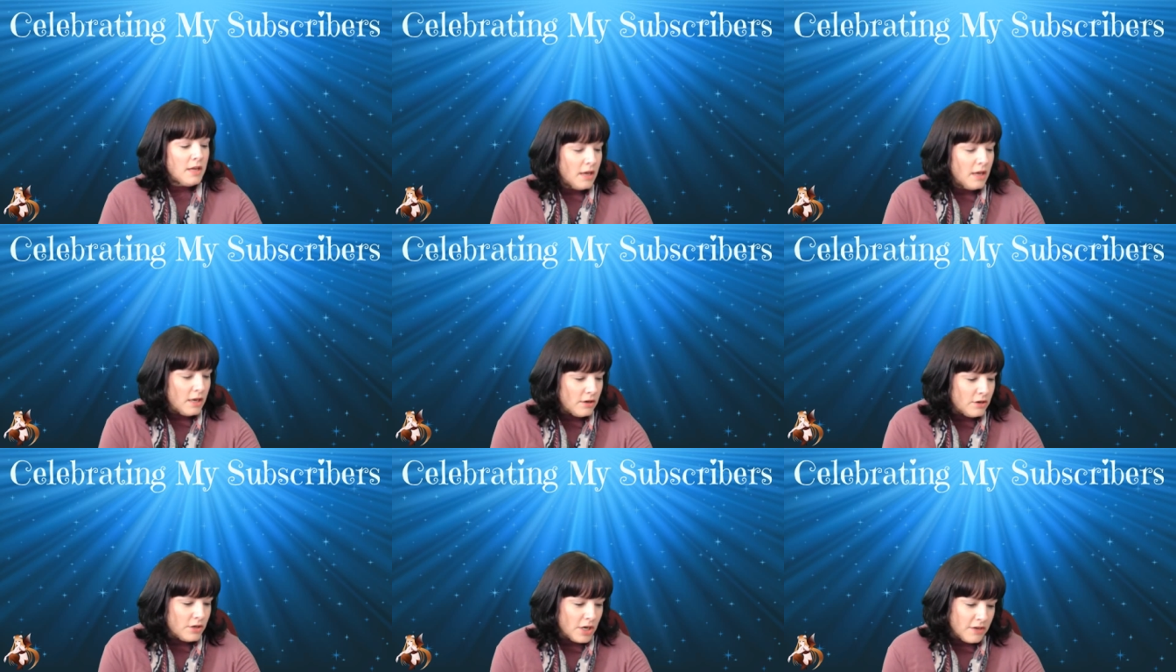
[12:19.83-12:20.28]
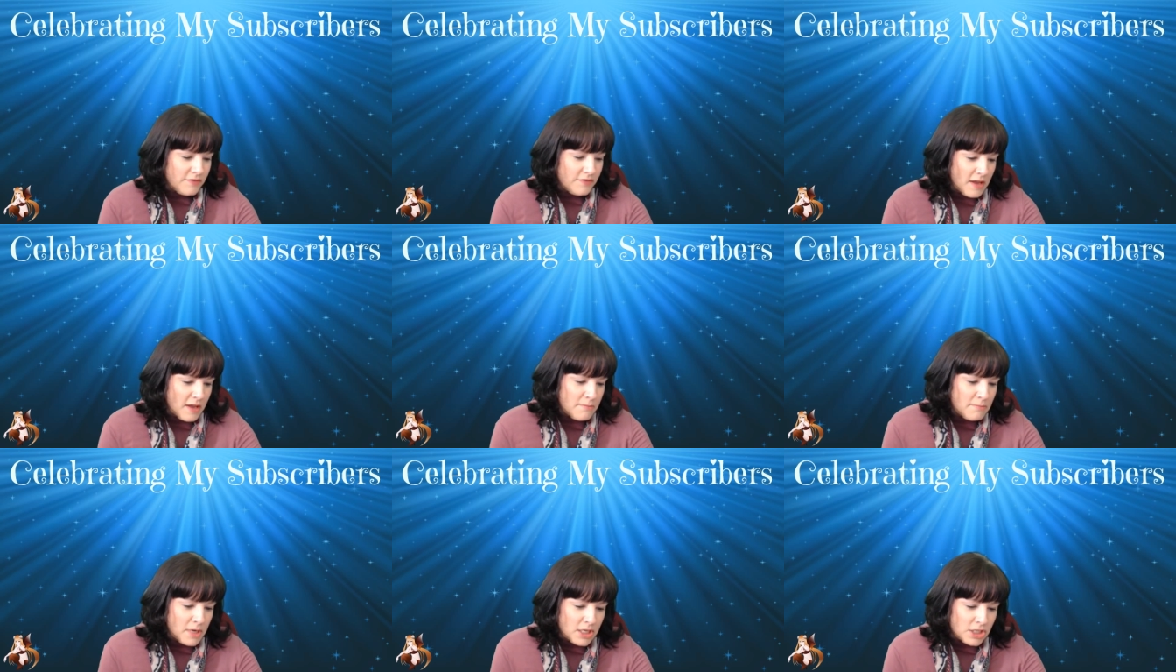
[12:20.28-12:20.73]
I don't know if
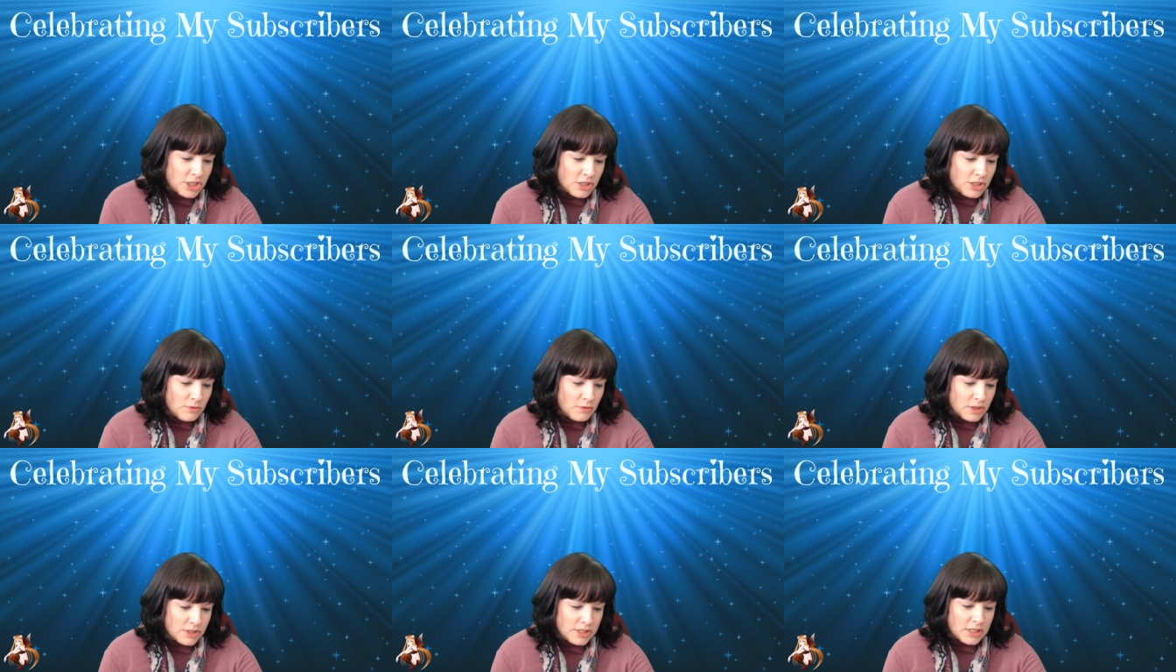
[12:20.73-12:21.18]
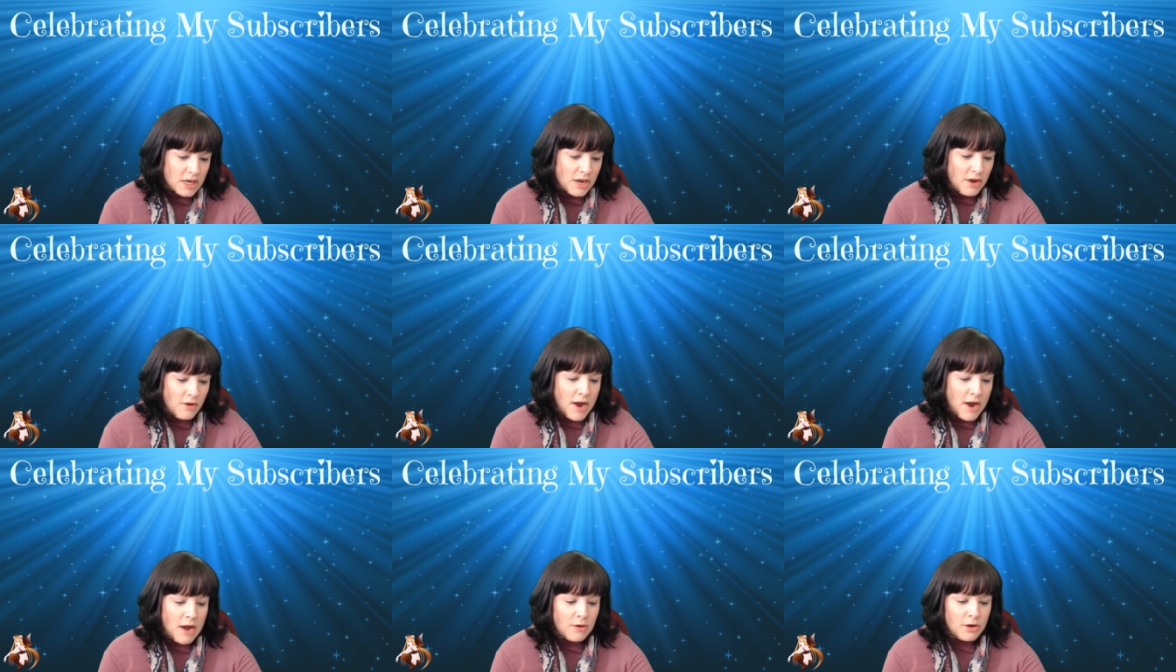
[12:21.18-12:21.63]
that means she wants to
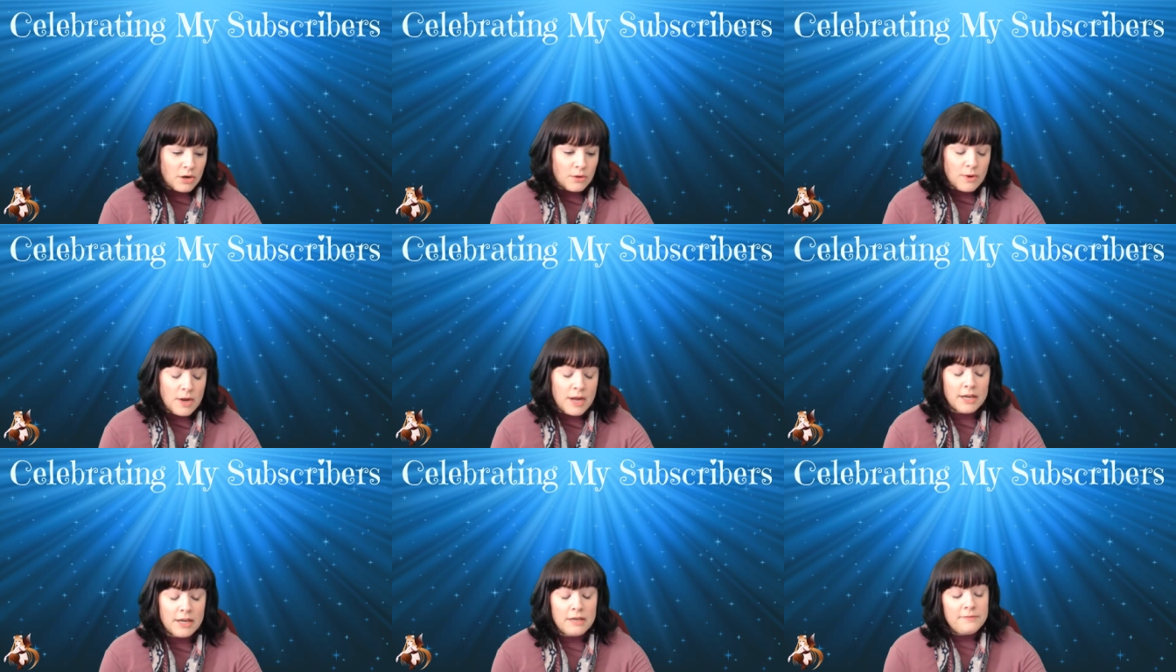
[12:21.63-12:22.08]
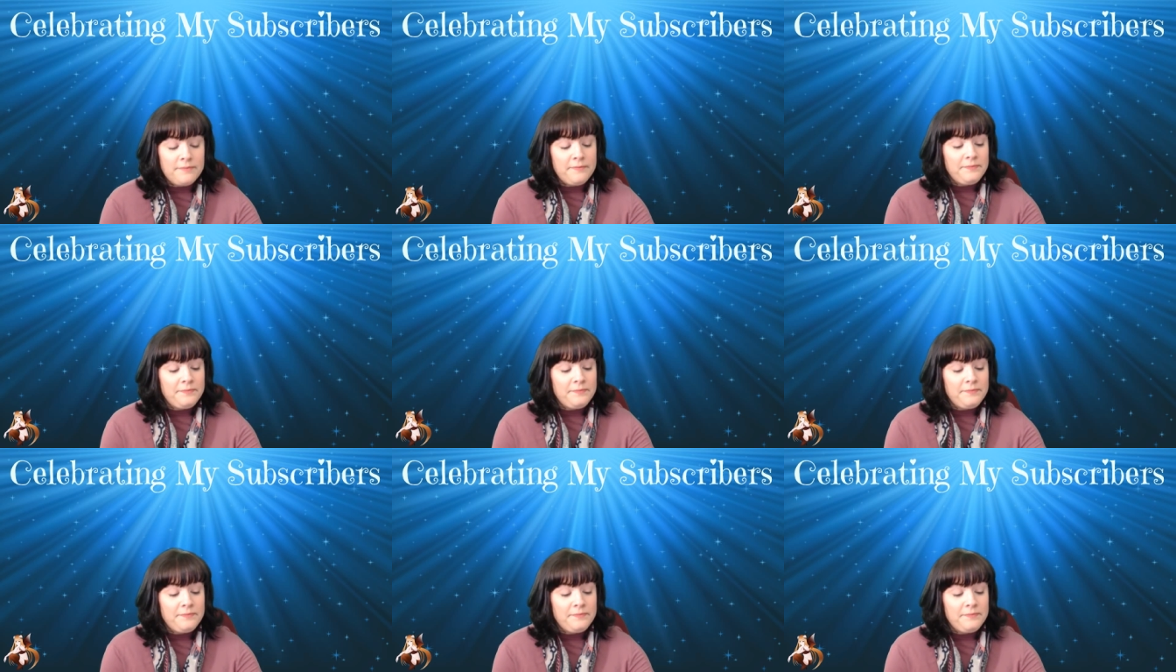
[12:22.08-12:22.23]
go out or what.